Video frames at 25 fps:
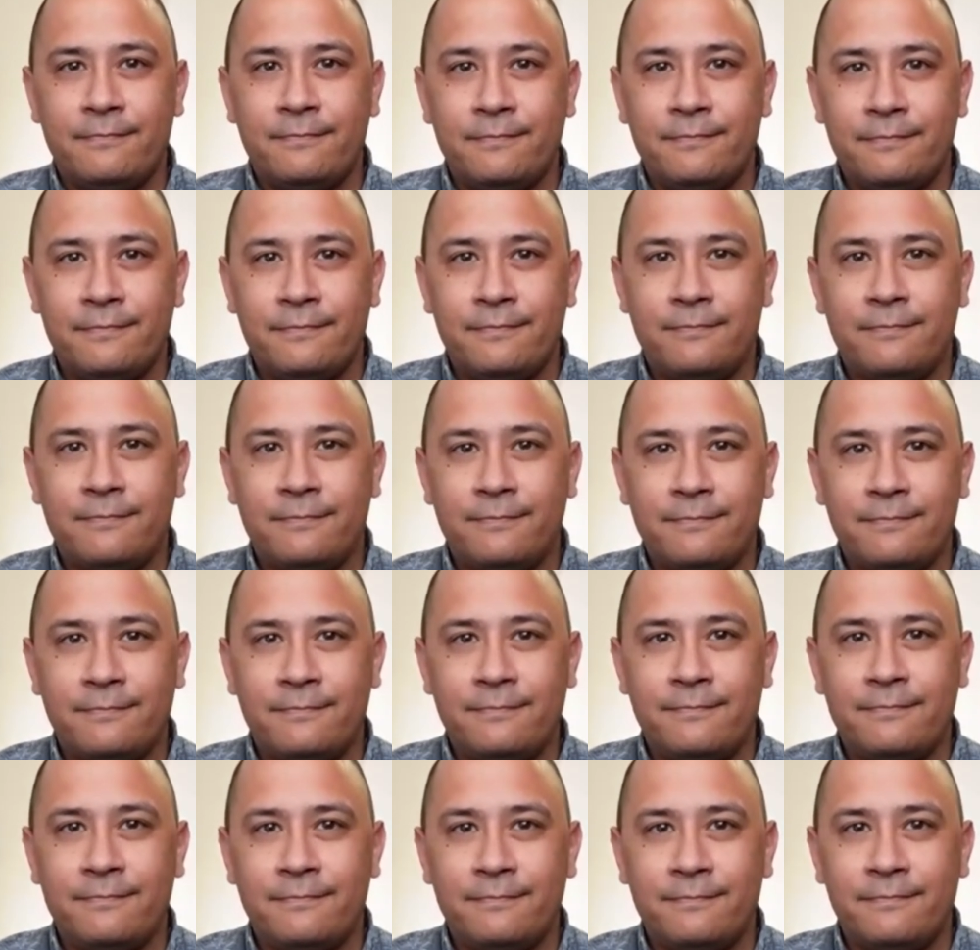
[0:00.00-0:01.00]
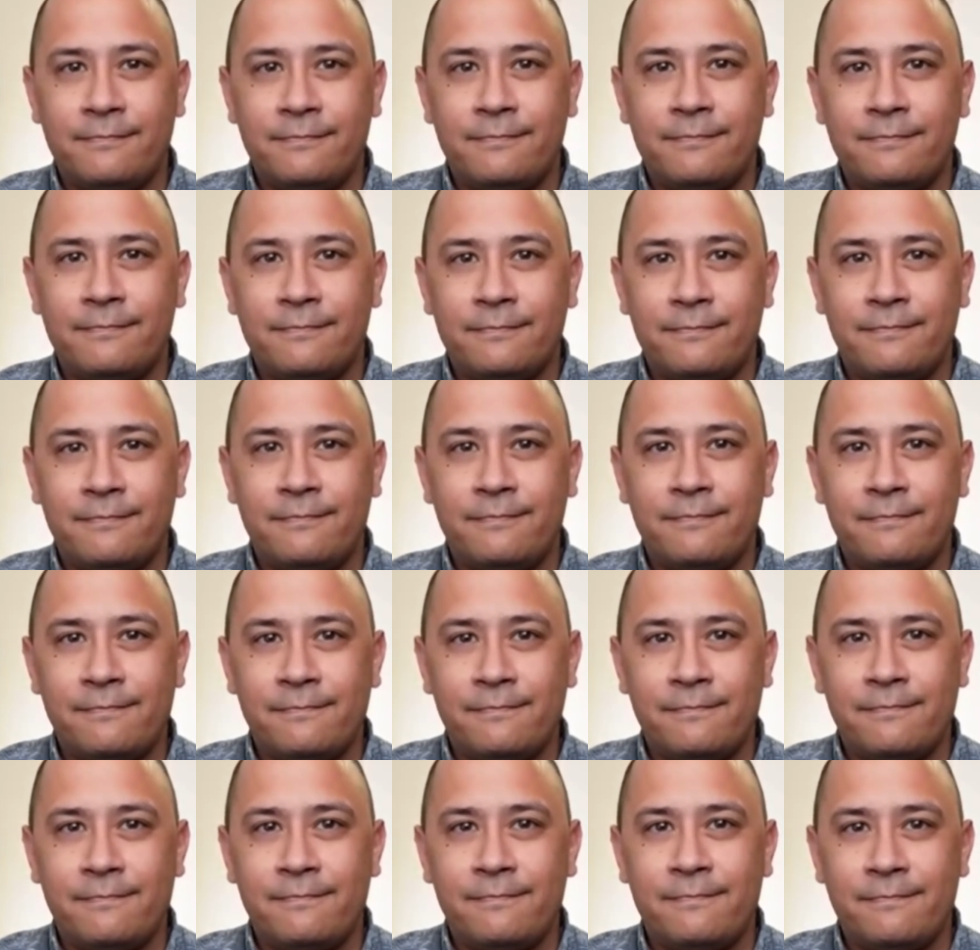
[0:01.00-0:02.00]

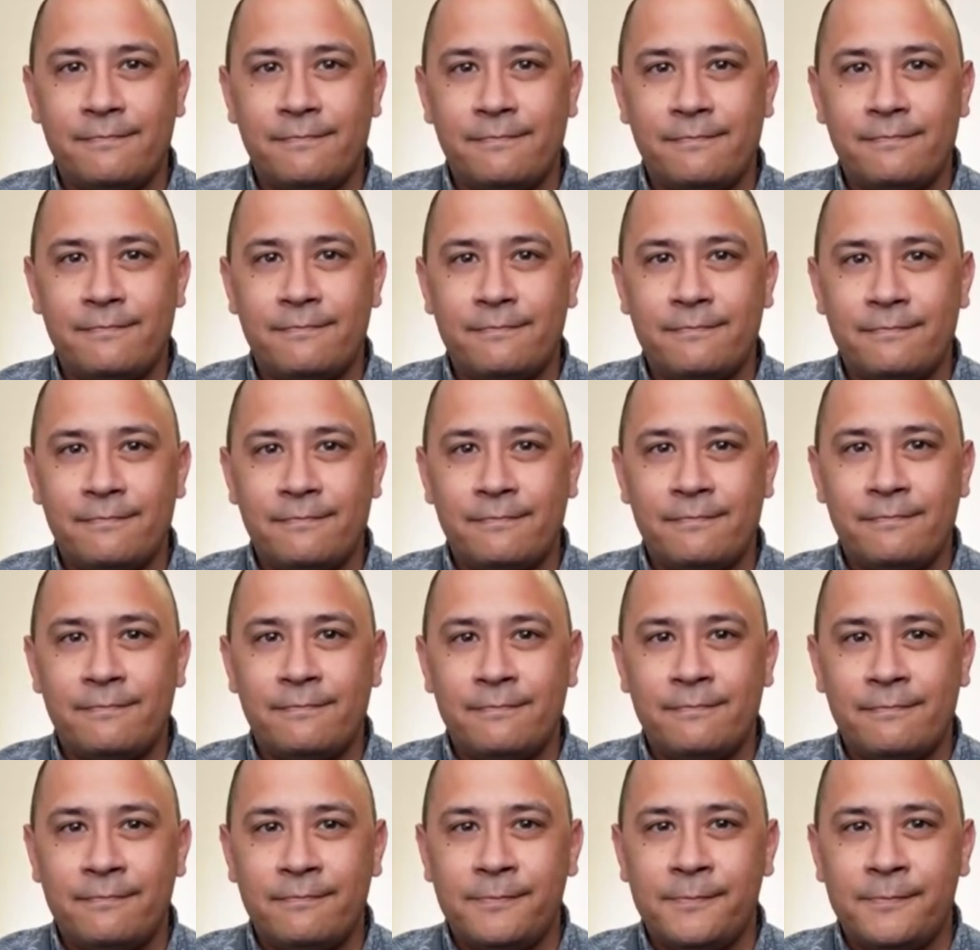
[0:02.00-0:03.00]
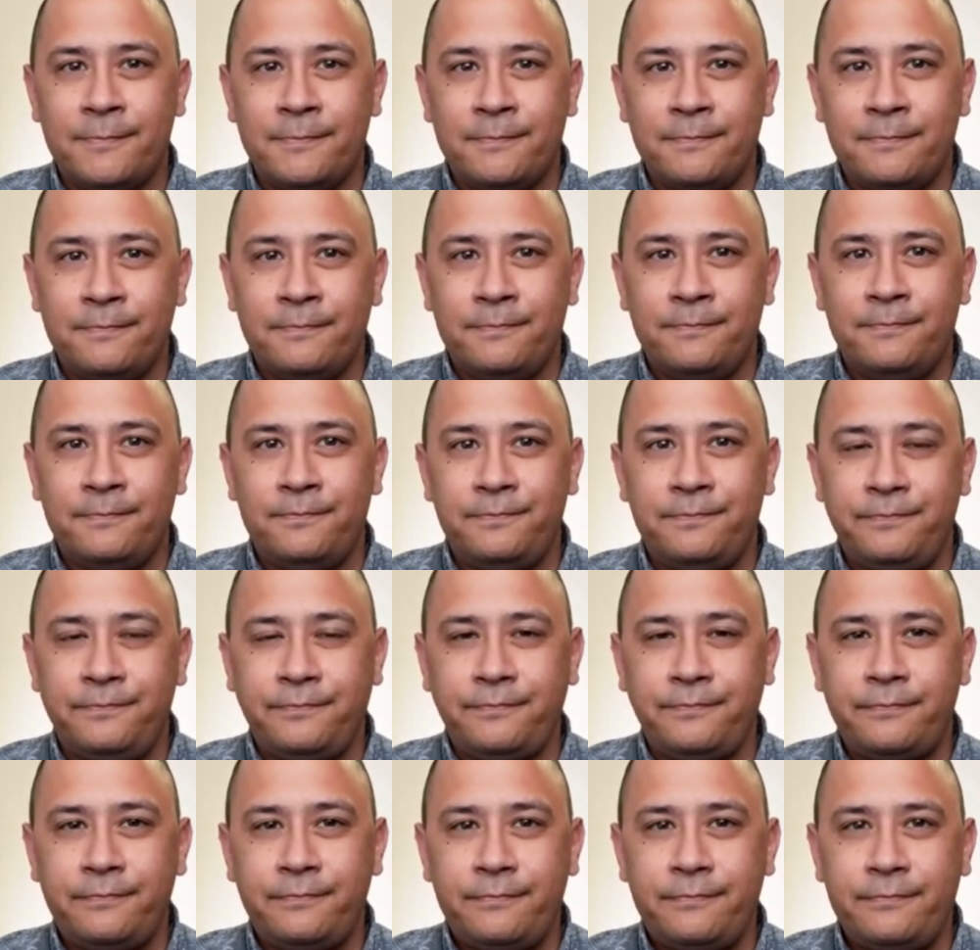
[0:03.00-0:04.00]

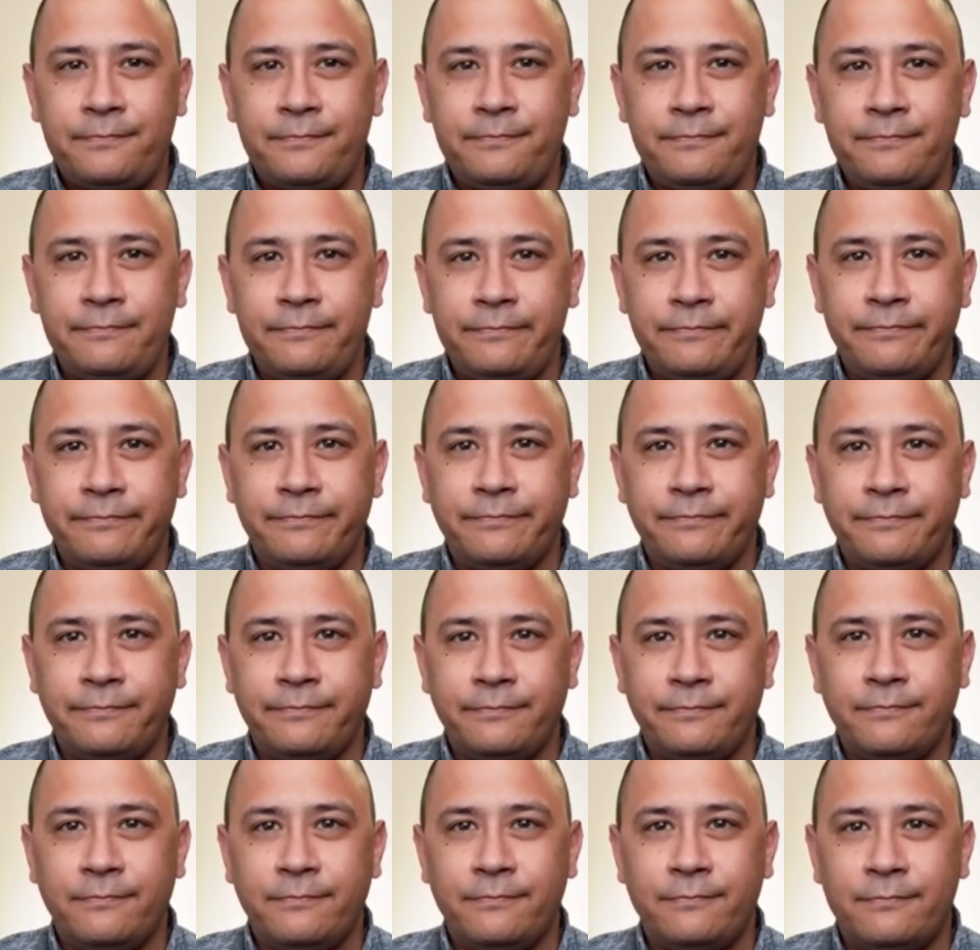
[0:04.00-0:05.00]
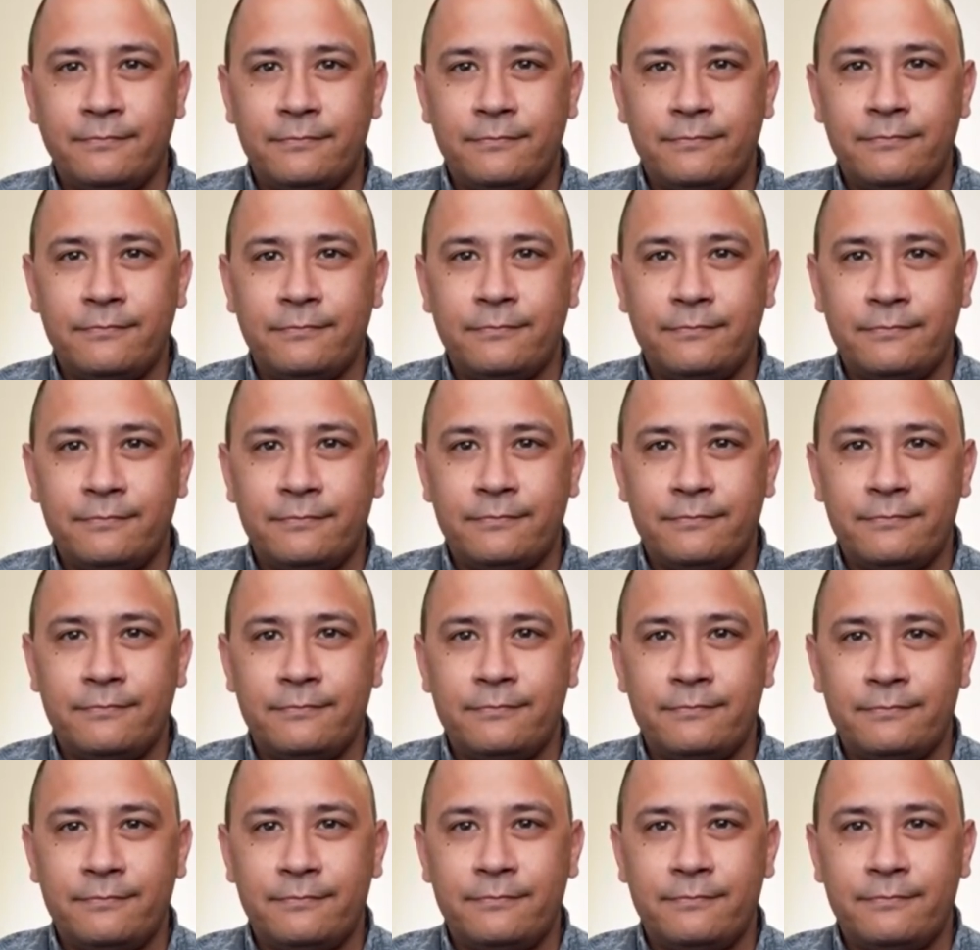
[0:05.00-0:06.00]

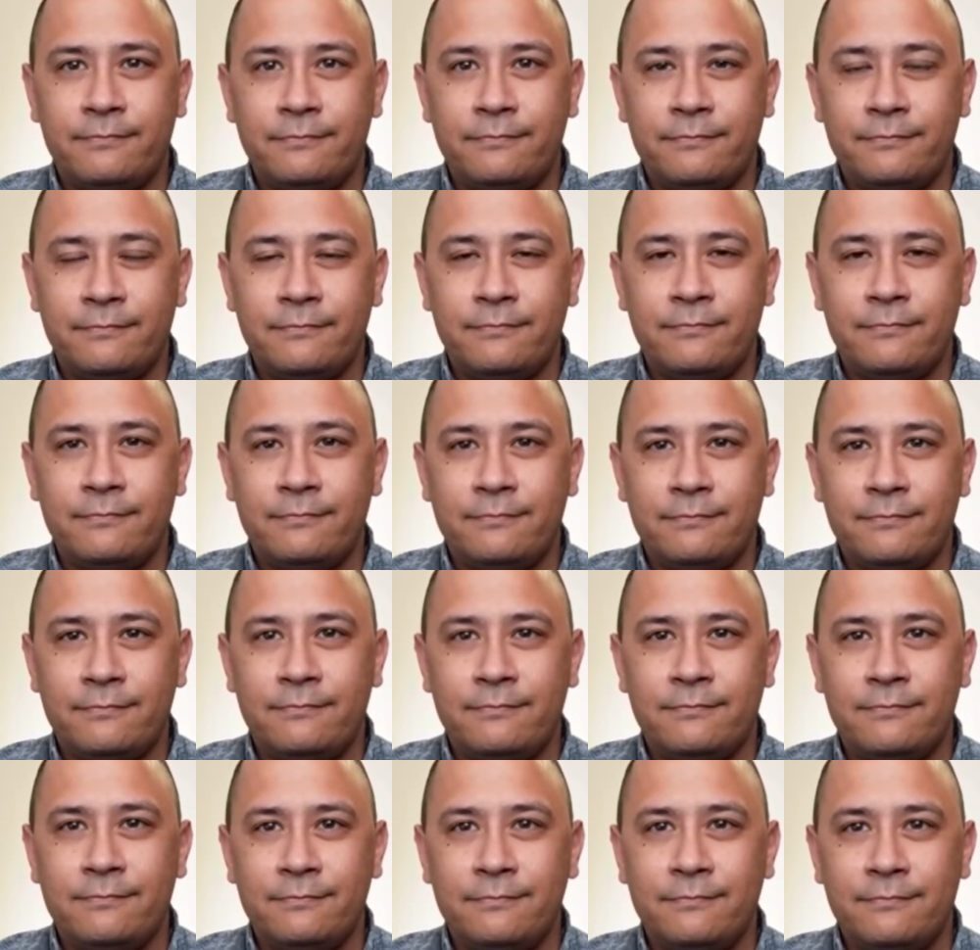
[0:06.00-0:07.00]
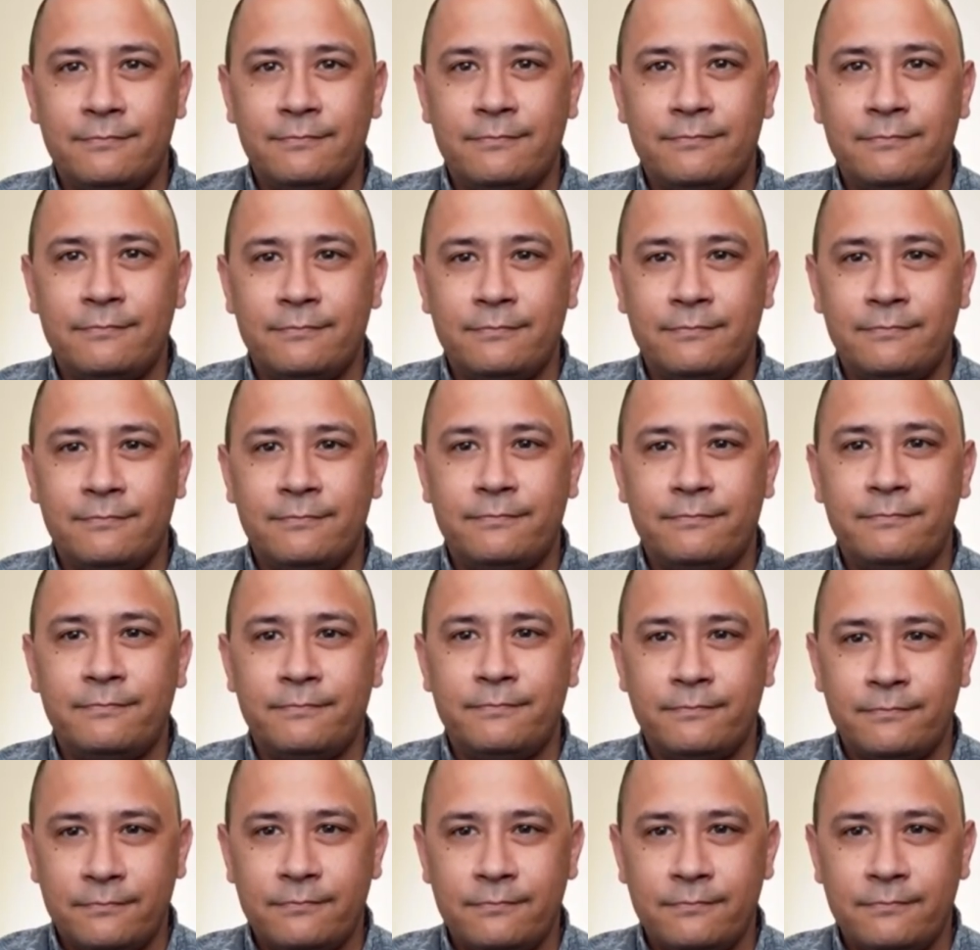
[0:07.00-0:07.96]
The person shown says nothing.